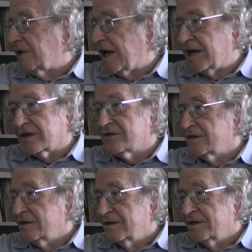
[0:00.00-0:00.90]

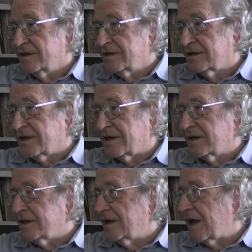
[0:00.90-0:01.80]
blacks. I
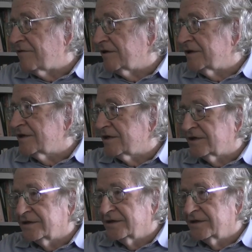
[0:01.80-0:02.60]
think the average